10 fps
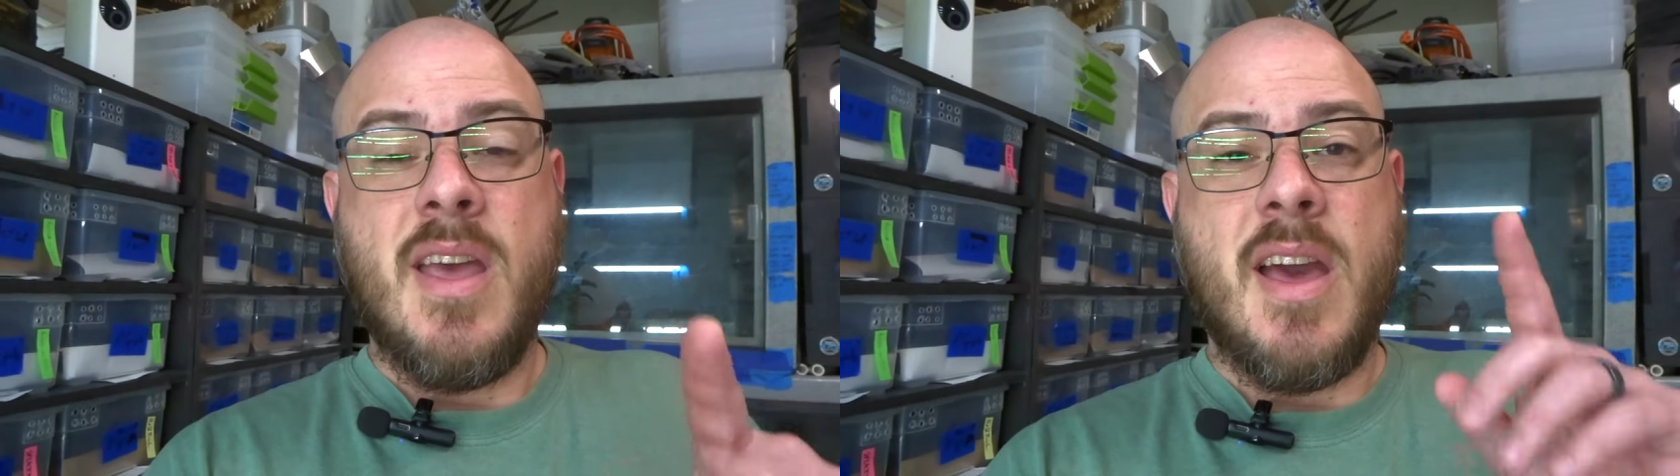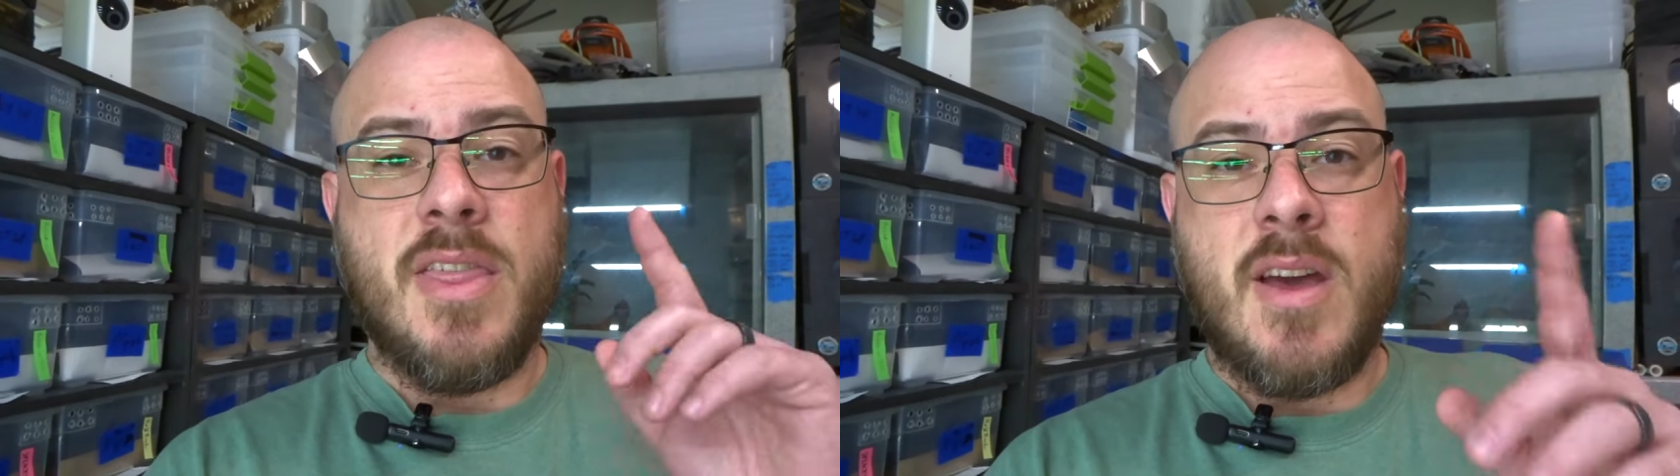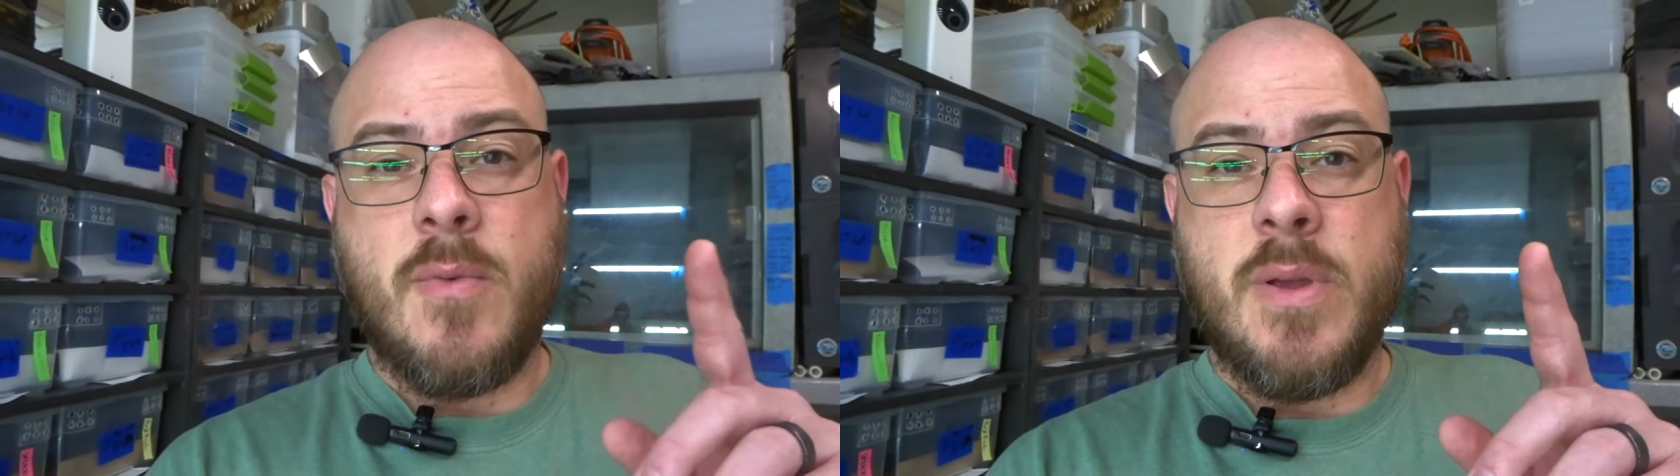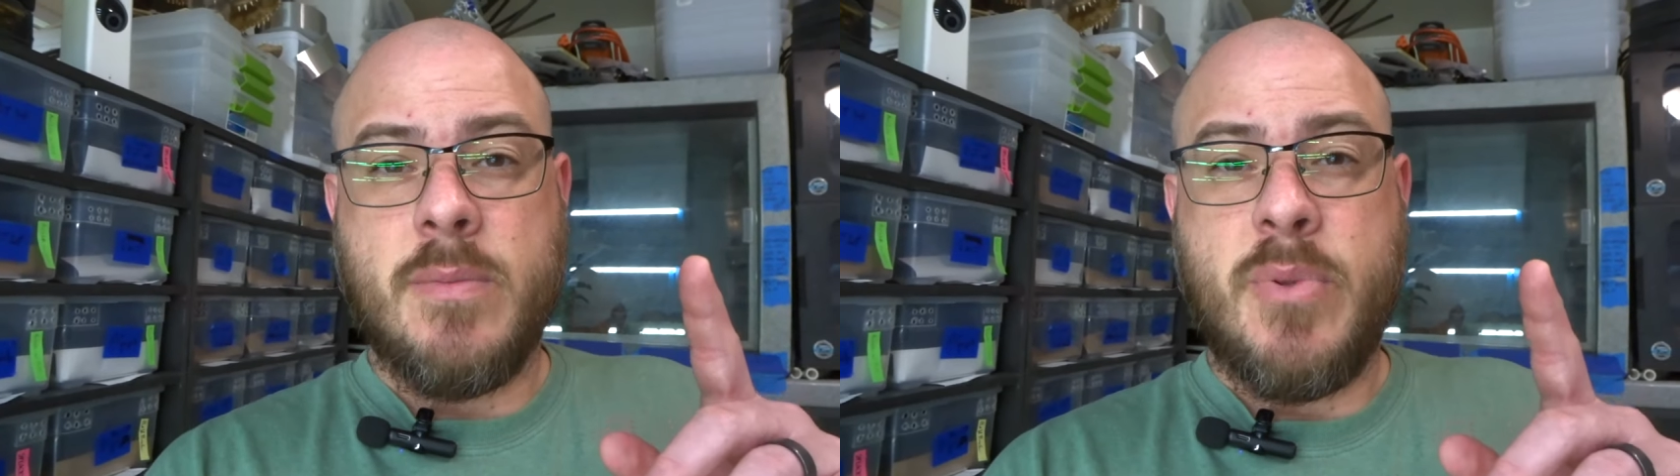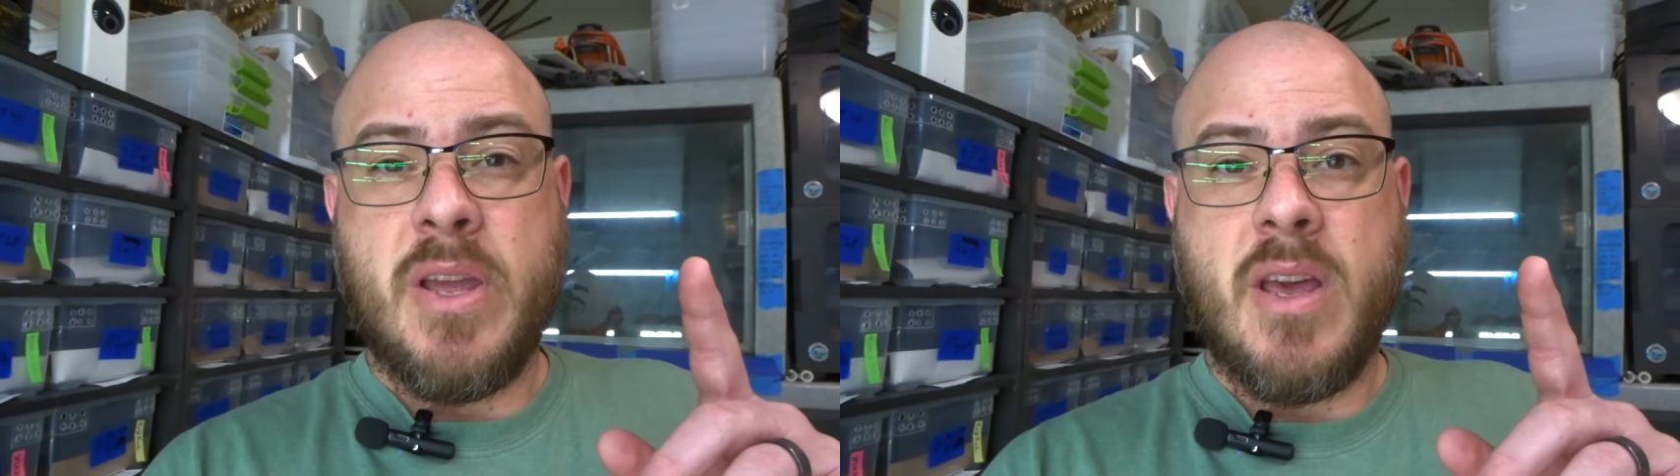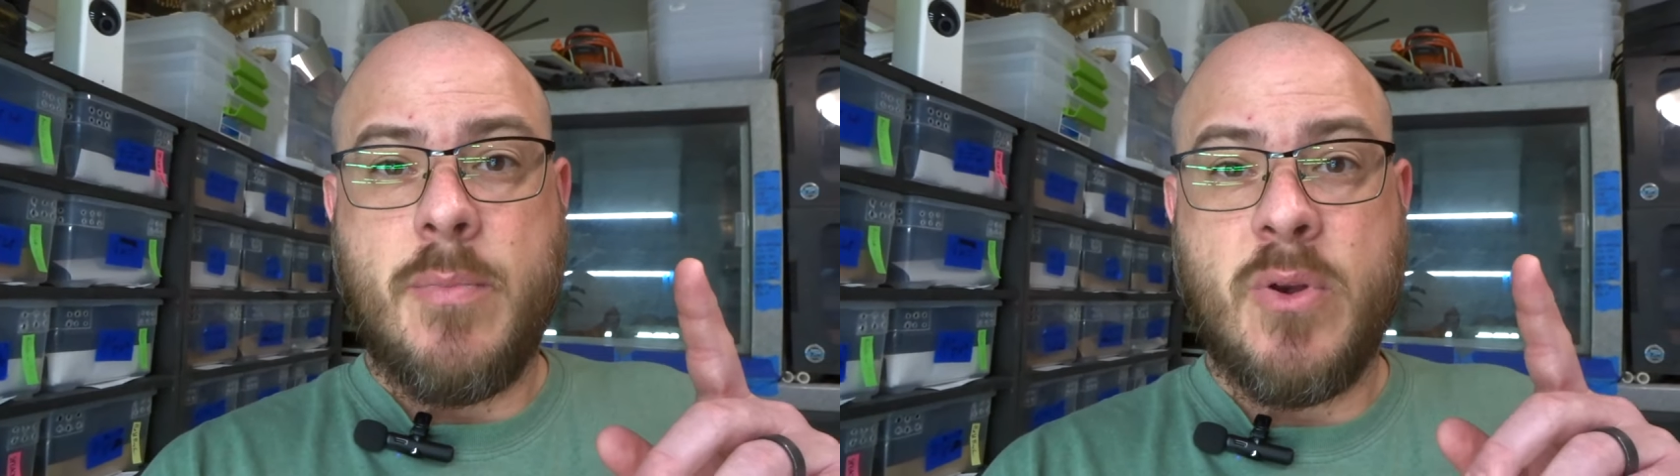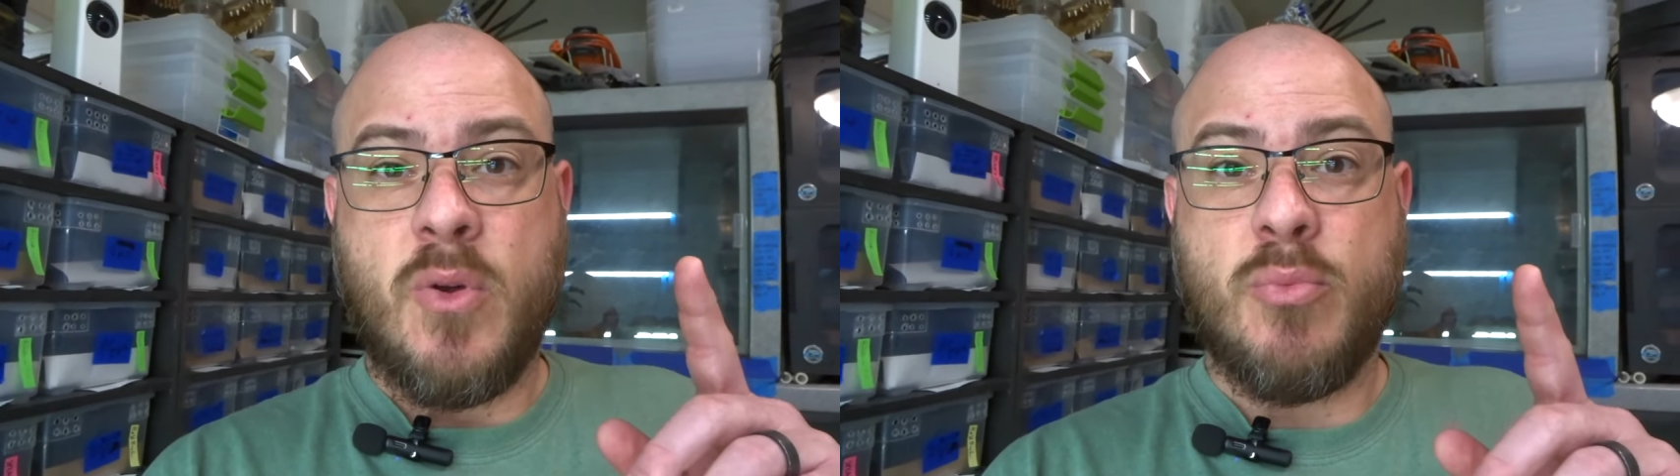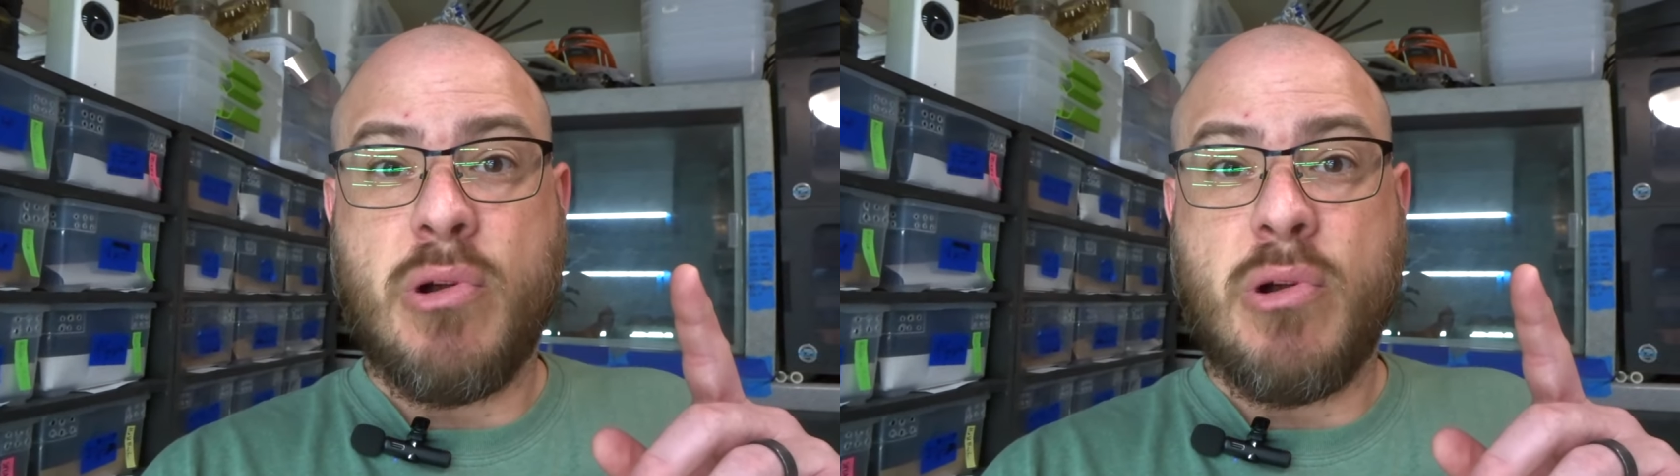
I thought we would pick up an old